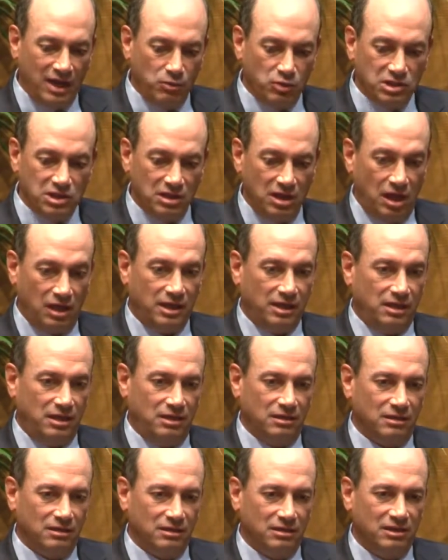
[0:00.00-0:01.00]
was lucky.
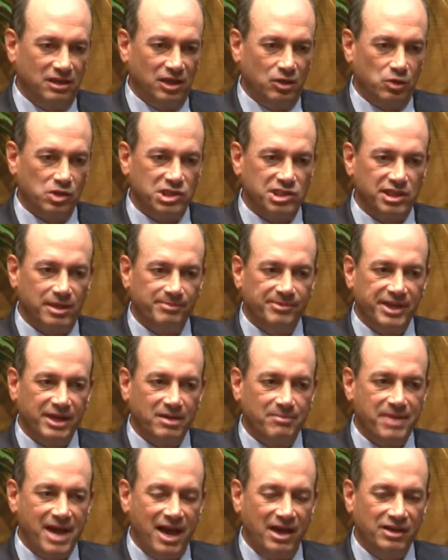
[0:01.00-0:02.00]
There was something
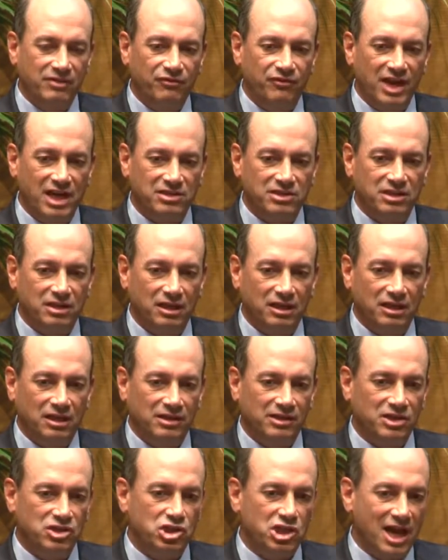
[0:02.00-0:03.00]
about investing
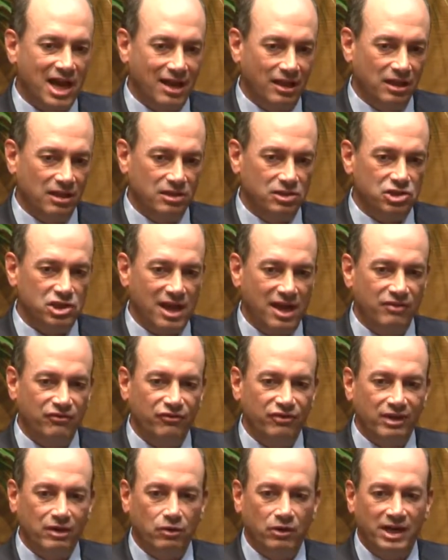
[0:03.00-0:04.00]
and the challenge and
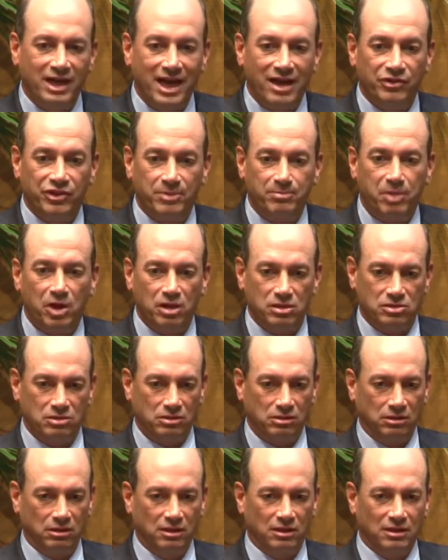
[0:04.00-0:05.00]
figuring out the
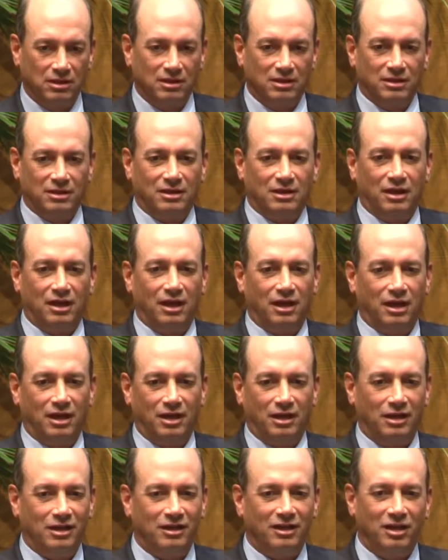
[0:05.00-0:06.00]
puzzle
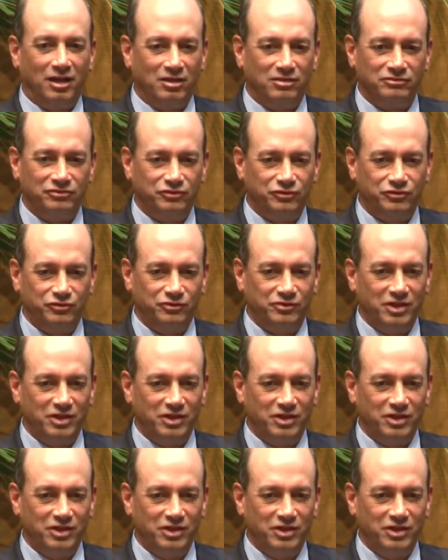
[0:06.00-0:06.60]
of,